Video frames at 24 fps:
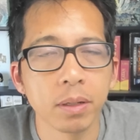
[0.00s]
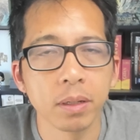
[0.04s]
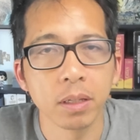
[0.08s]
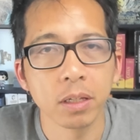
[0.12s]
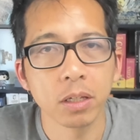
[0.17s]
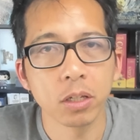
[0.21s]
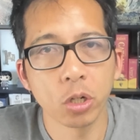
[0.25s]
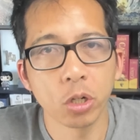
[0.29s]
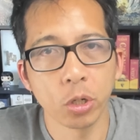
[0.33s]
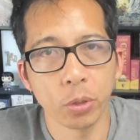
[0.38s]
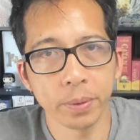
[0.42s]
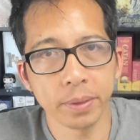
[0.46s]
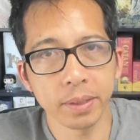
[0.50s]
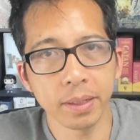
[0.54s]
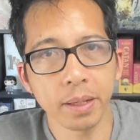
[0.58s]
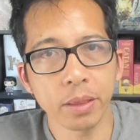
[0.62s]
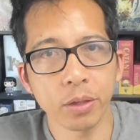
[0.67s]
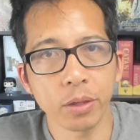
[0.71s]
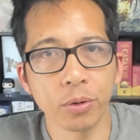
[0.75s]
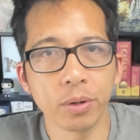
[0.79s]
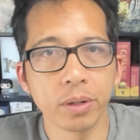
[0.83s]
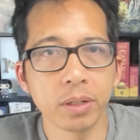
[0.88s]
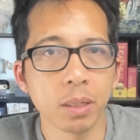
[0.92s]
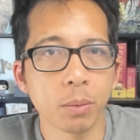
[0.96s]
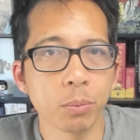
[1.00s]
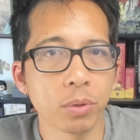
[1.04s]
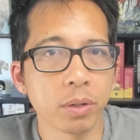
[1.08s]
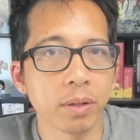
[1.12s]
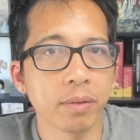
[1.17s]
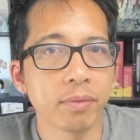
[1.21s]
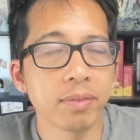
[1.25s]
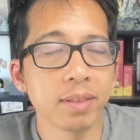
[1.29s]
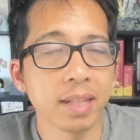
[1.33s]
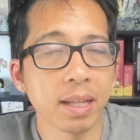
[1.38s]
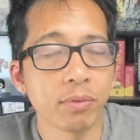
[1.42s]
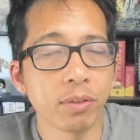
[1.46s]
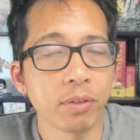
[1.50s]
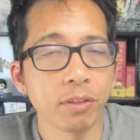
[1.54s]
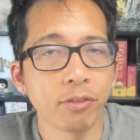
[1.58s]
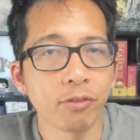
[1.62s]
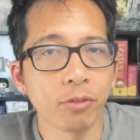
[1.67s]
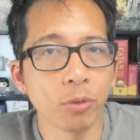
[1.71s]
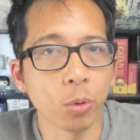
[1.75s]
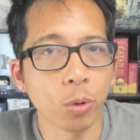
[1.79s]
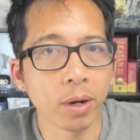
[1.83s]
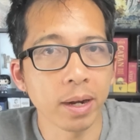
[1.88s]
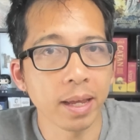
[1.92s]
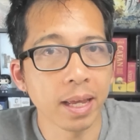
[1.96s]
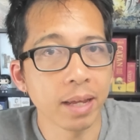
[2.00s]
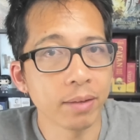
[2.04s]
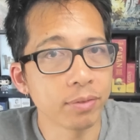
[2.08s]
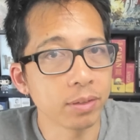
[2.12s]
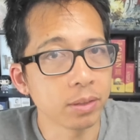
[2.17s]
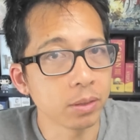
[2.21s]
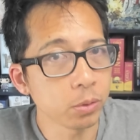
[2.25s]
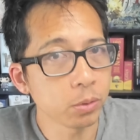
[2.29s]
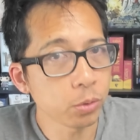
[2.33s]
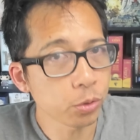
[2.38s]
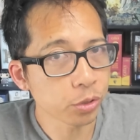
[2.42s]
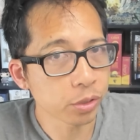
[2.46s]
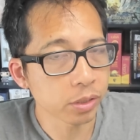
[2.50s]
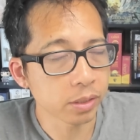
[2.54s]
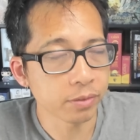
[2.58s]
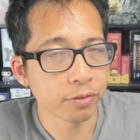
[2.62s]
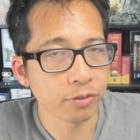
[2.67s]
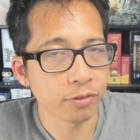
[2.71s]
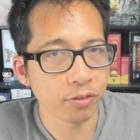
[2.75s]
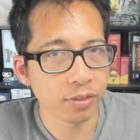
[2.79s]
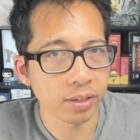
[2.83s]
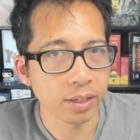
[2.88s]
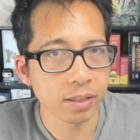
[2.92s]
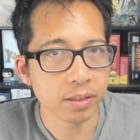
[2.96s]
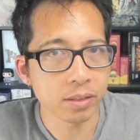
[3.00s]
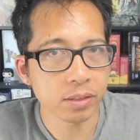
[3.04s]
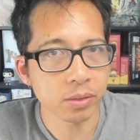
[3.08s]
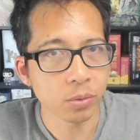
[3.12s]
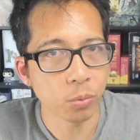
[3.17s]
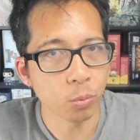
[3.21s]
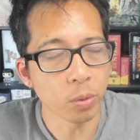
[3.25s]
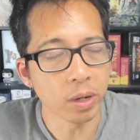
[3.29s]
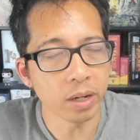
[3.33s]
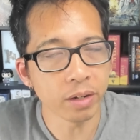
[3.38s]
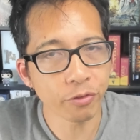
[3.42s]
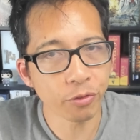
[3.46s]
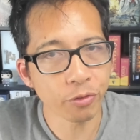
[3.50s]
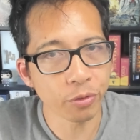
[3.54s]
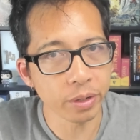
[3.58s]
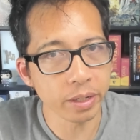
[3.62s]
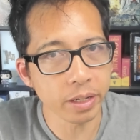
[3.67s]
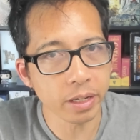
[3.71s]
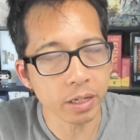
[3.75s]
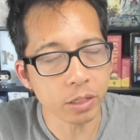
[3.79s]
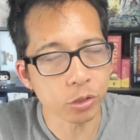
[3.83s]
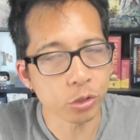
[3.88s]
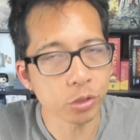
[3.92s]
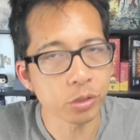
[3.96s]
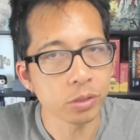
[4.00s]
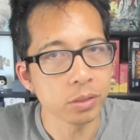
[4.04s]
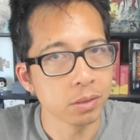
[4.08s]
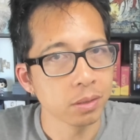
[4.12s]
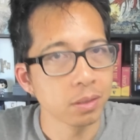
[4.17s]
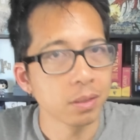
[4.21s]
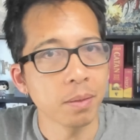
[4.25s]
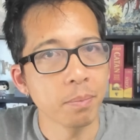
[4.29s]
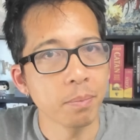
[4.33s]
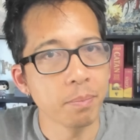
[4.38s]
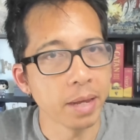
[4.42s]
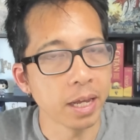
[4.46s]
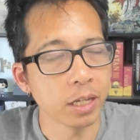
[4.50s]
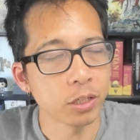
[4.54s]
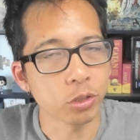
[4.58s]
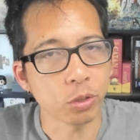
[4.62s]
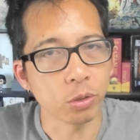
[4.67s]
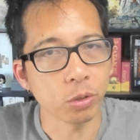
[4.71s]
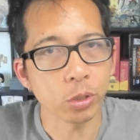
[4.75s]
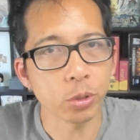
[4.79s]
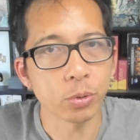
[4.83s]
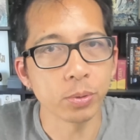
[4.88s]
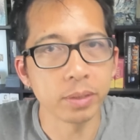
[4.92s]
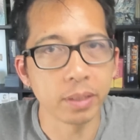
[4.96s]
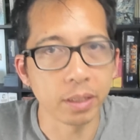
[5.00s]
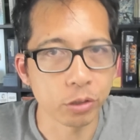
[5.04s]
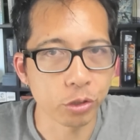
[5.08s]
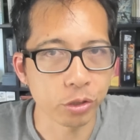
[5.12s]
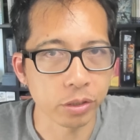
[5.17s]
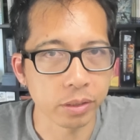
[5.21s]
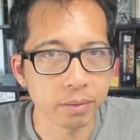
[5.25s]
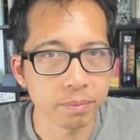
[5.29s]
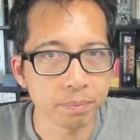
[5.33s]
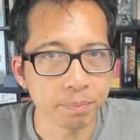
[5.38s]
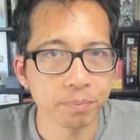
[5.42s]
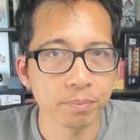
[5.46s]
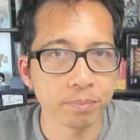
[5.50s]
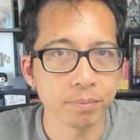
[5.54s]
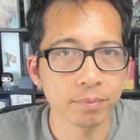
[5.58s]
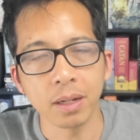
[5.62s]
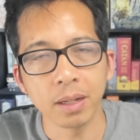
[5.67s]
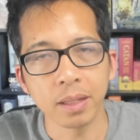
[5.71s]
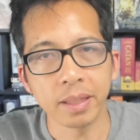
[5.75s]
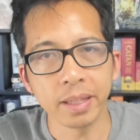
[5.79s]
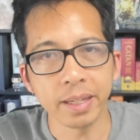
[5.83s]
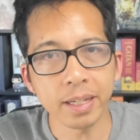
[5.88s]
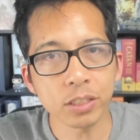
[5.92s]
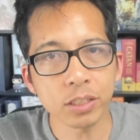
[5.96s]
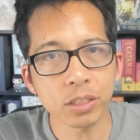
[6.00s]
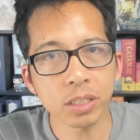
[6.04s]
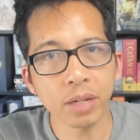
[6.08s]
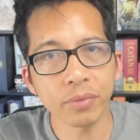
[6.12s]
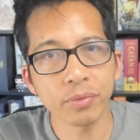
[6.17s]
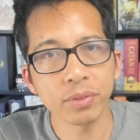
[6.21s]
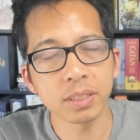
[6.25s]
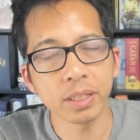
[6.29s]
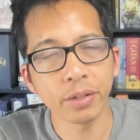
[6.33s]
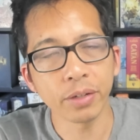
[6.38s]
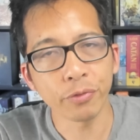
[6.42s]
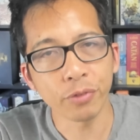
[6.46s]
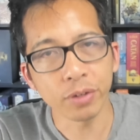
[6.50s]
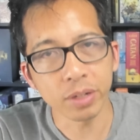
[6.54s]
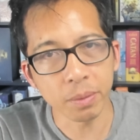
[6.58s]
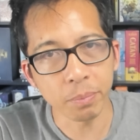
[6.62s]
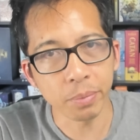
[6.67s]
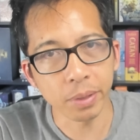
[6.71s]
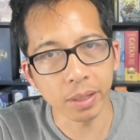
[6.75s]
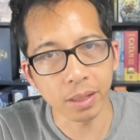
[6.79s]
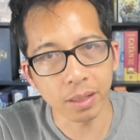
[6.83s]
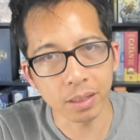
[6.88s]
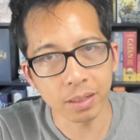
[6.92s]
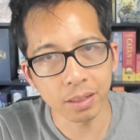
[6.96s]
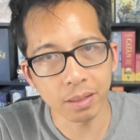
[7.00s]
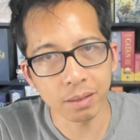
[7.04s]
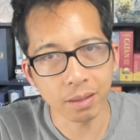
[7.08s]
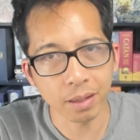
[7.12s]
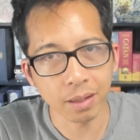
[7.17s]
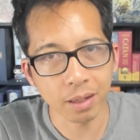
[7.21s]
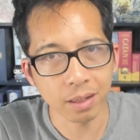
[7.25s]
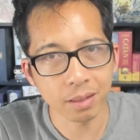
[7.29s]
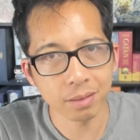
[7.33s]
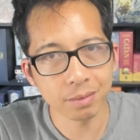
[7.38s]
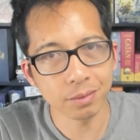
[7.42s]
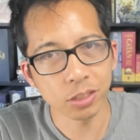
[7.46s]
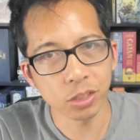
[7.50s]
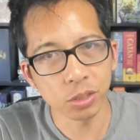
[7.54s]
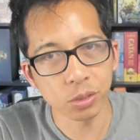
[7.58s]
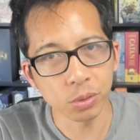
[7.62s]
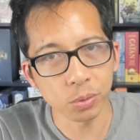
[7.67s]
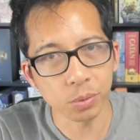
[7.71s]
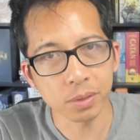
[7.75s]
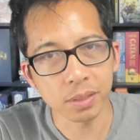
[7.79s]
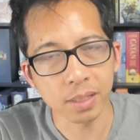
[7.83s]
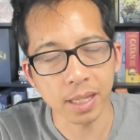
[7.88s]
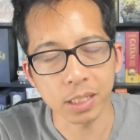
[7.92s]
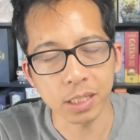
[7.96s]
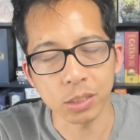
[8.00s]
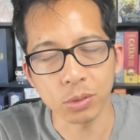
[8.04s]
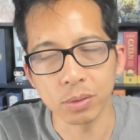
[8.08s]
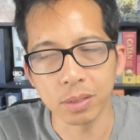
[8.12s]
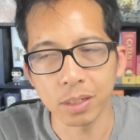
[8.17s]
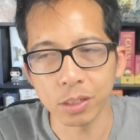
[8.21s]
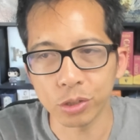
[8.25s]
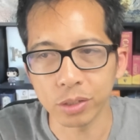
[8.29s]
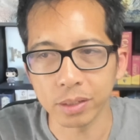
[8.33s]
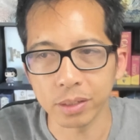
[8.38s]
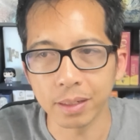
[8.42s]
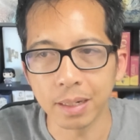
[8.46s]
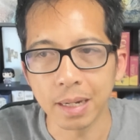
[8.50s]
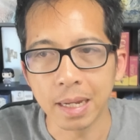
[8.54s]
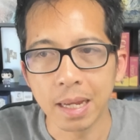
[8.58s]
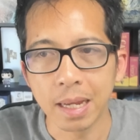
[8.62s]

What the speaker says: Currently, there are a number of level 4 evolution feats, one for each magical tradition. They each give a different ability that suits that tradition.